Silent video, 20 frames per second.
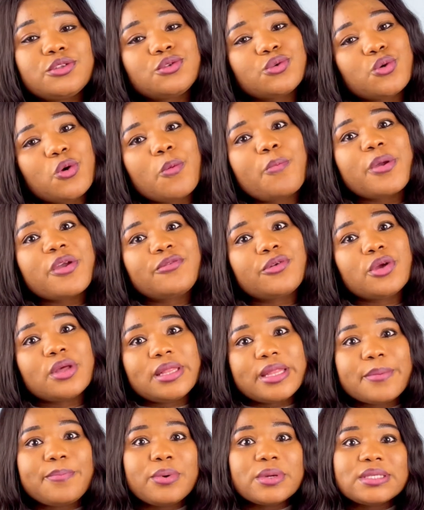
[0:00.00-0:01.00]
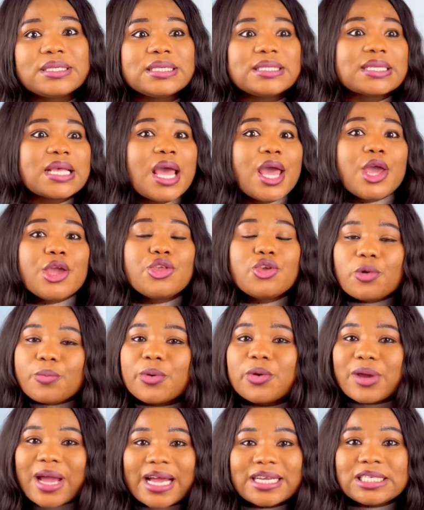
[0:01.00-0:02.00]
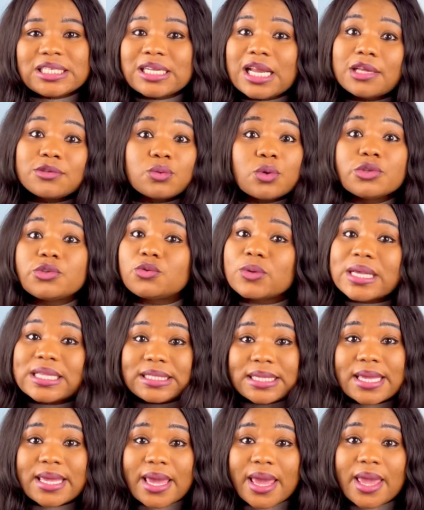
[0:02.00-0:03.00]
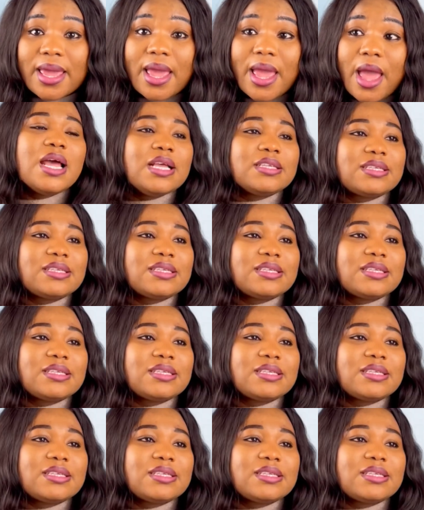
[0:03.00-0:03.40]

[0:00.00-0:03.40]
to go pay for your deposit, you'll be cashing out what, 20k.